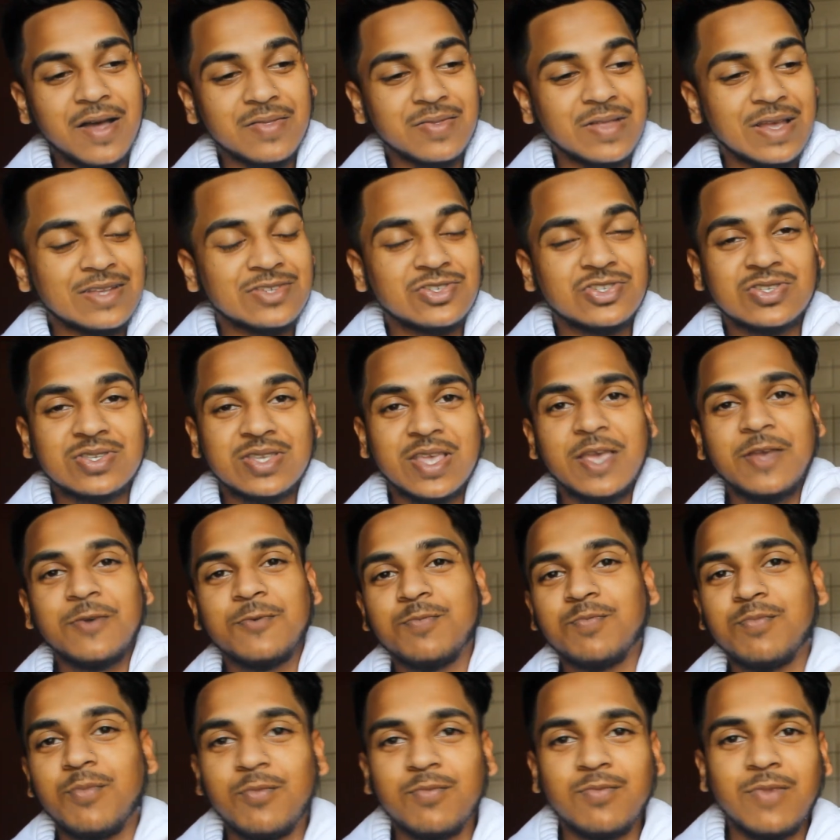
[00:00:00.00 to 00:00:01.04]
Like, just say
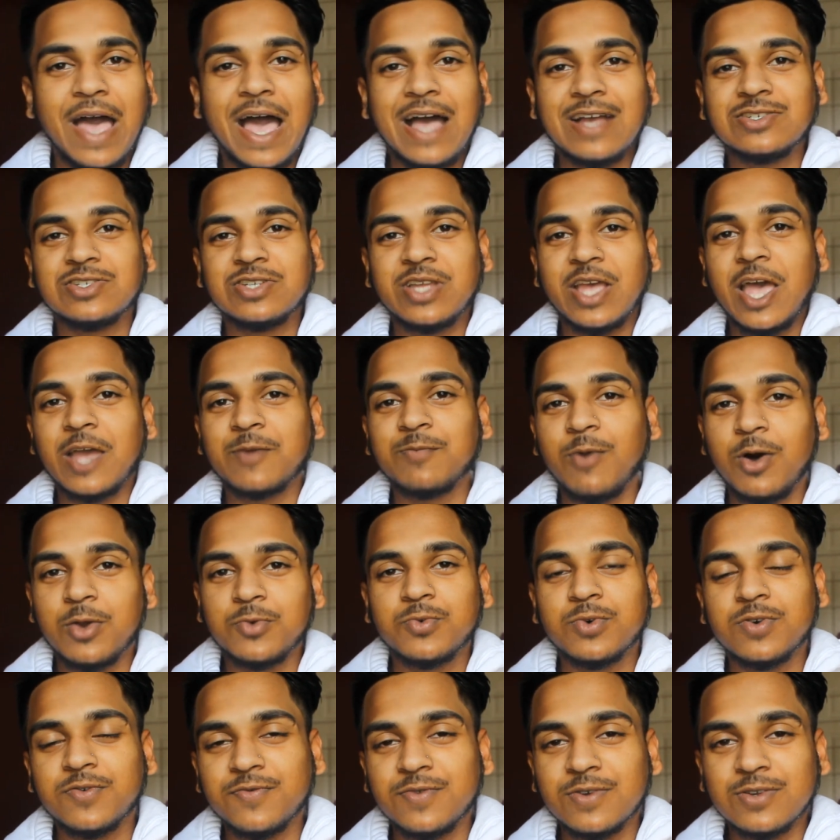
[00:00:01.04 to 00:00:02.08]
hashtag
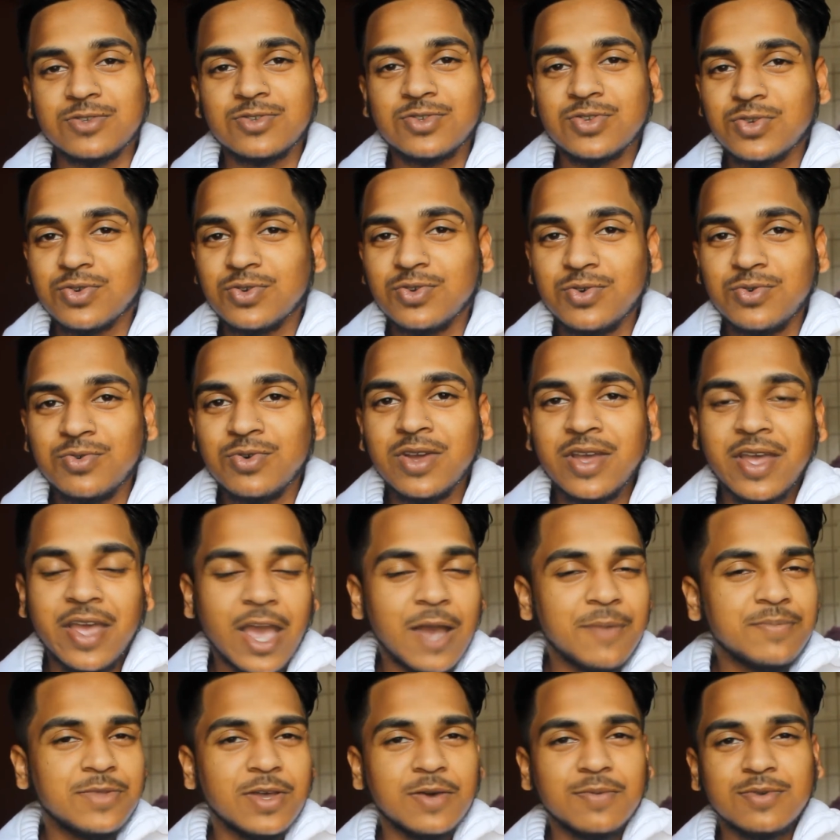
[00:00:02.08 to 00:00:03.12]
Modern Warfare 2,
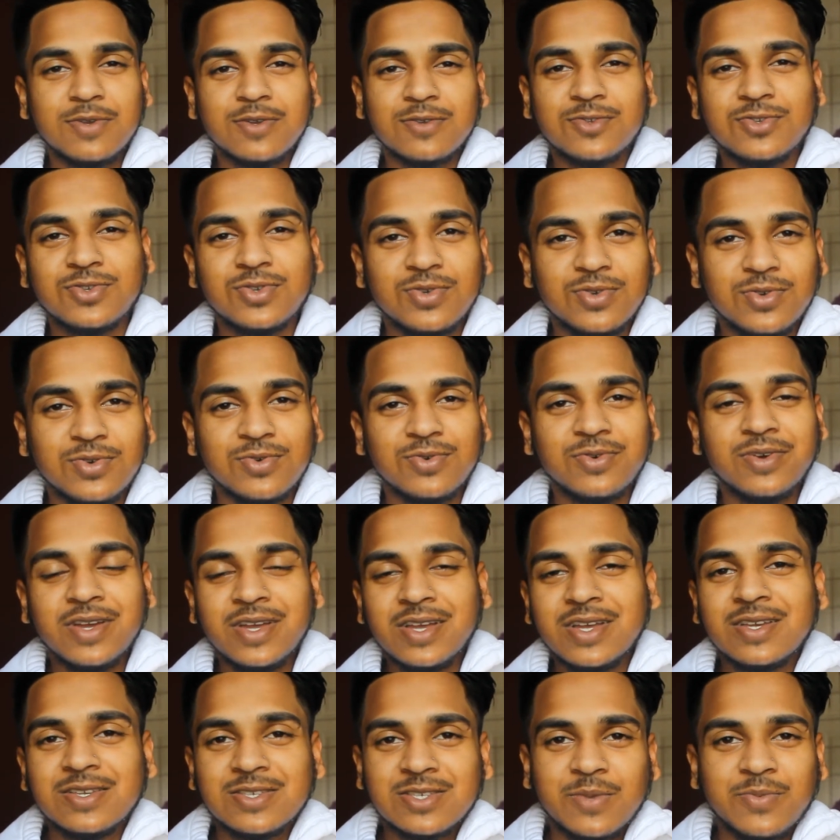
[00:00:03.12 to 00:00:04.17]
MW2,
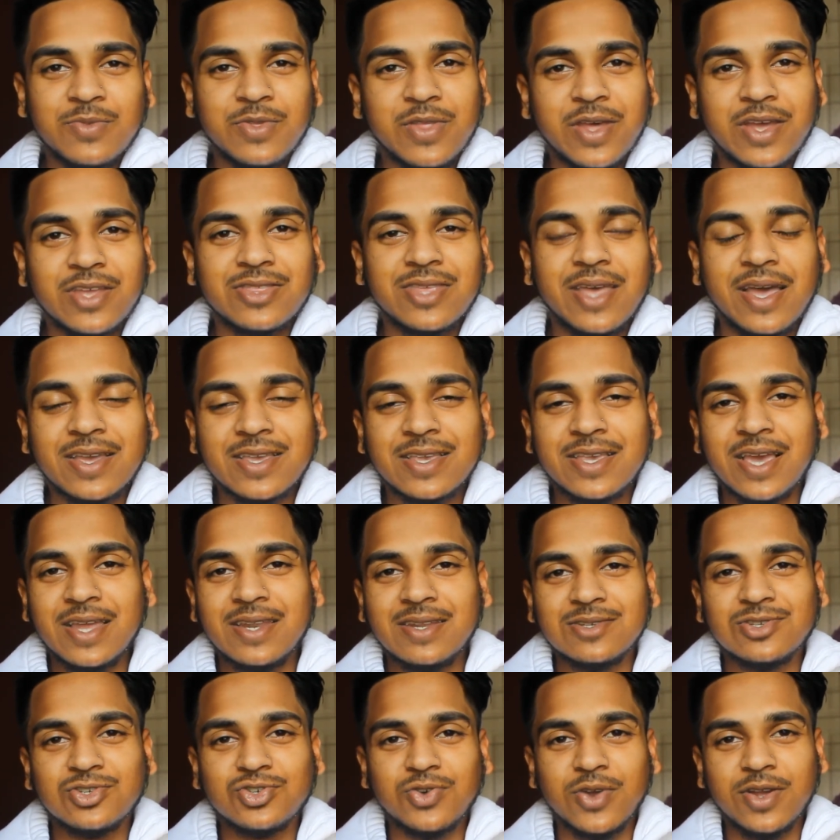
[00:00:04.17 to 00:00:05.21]
something like that.
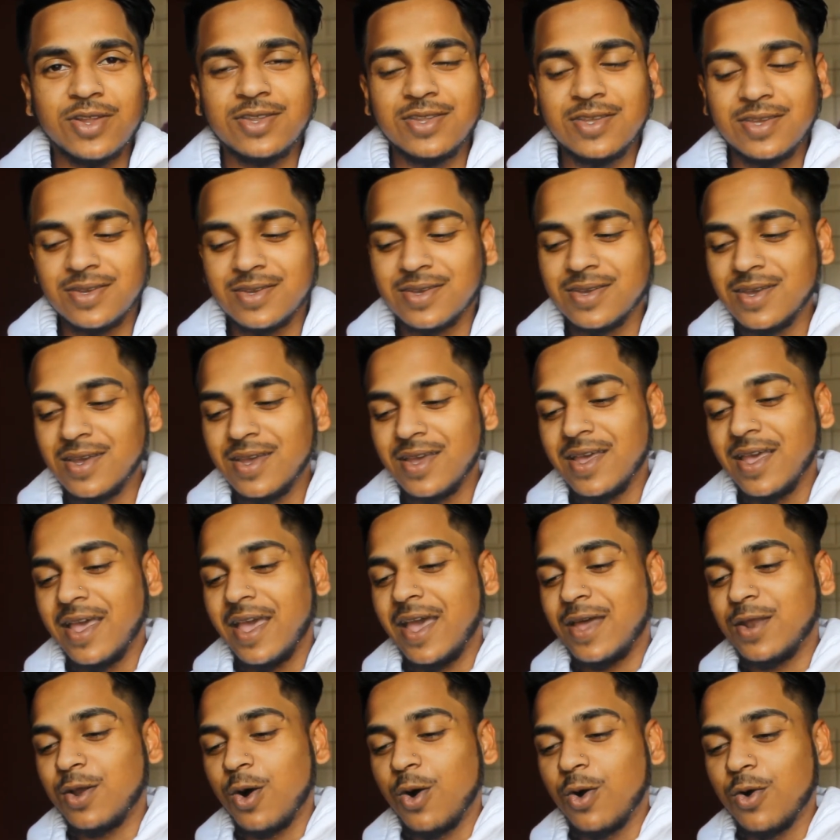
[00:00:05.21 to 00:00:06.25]
Get it trending,
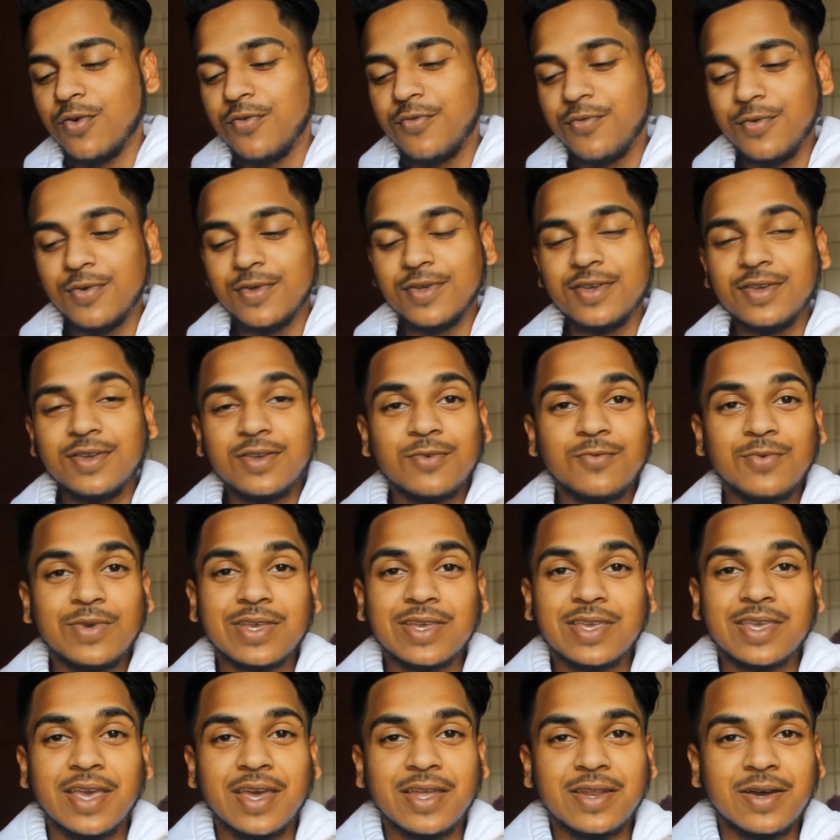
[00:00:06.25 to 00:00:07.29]
and hopefully we
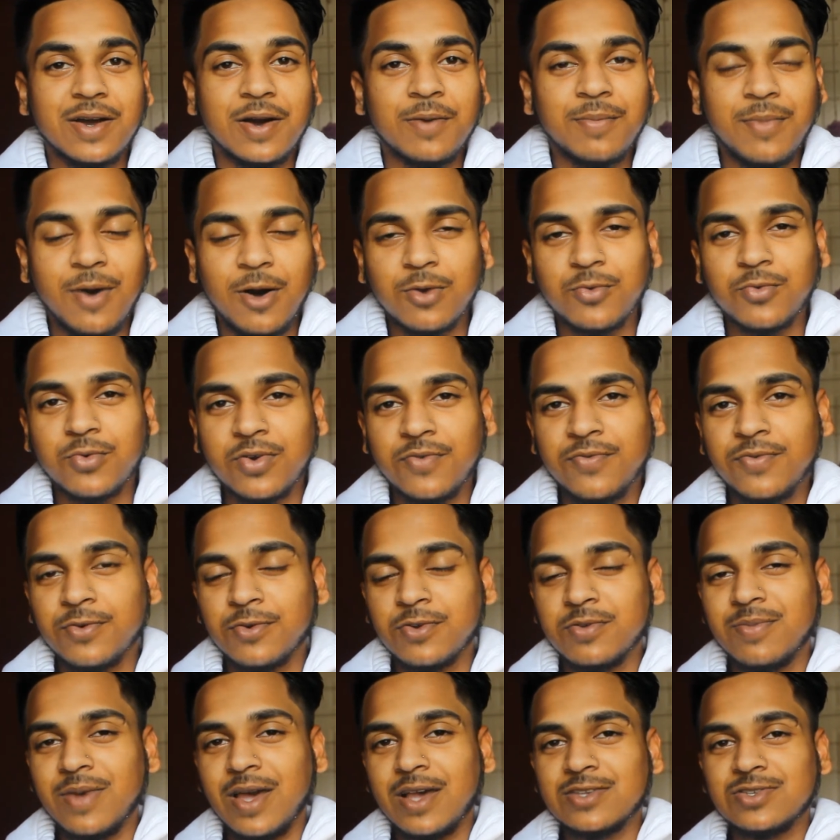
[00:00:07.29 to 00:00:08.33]
can get a Modern
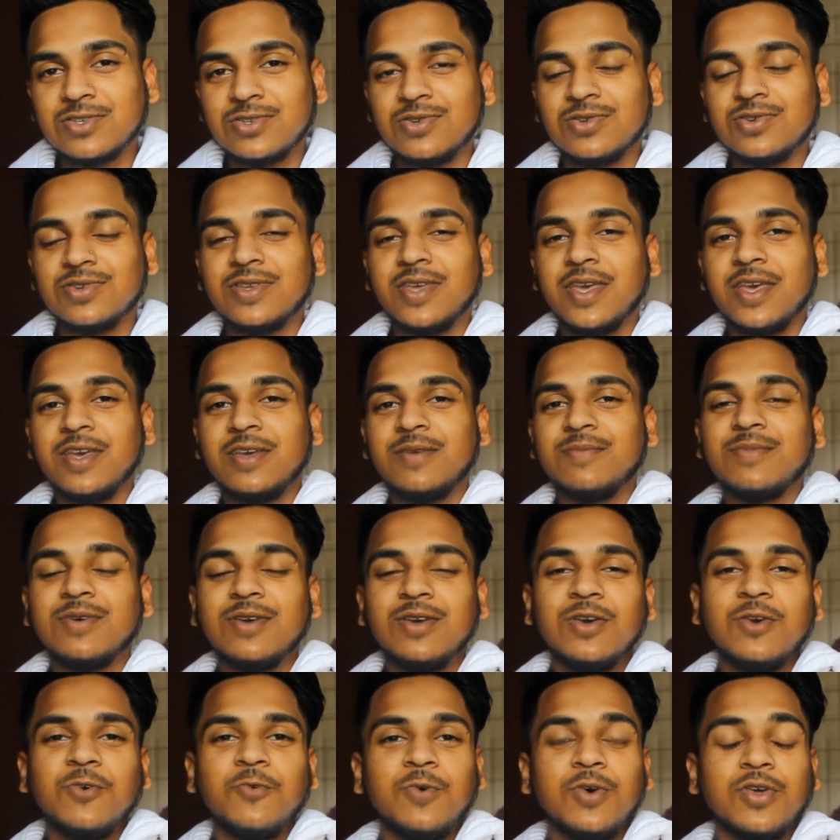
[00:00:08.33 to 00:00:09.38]
Warfare remastered game
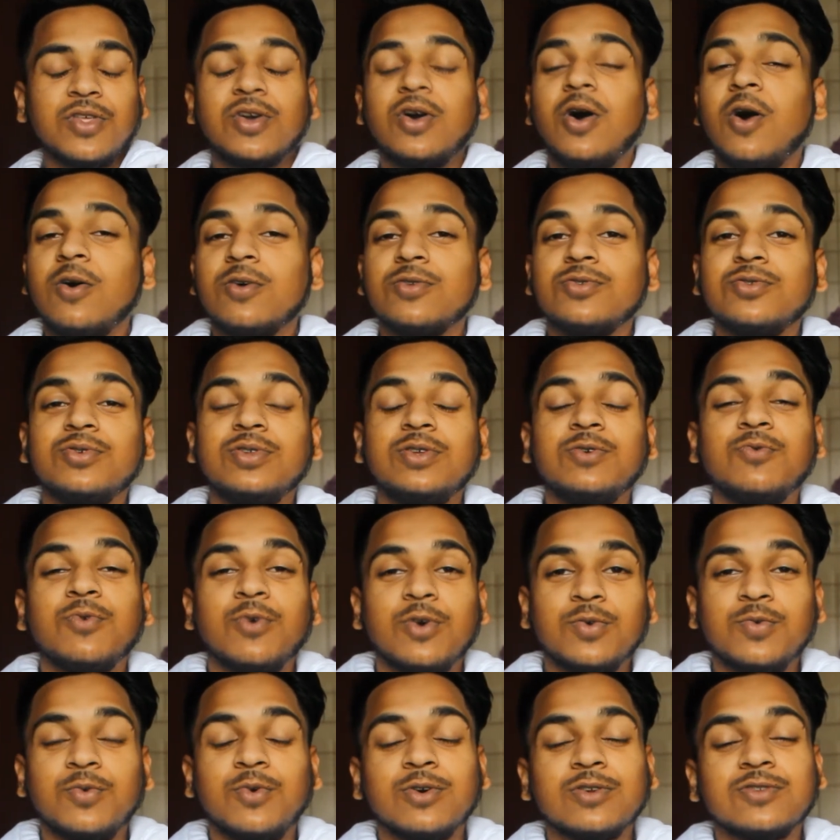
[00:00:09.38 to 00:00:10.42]
with Call of Duty
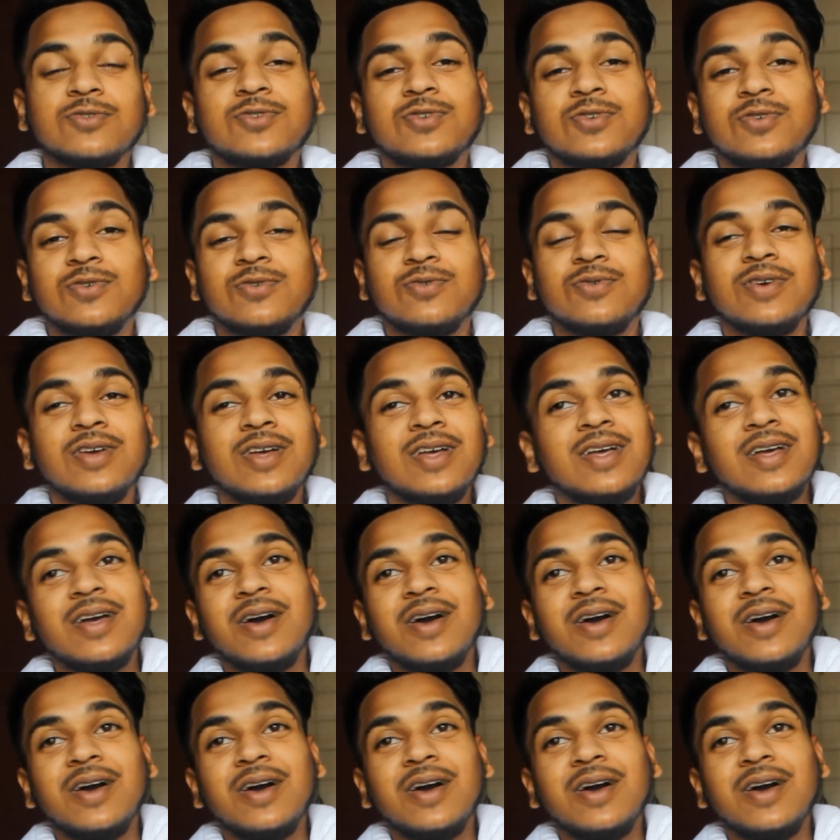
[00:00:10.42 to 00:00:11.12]
World War 2.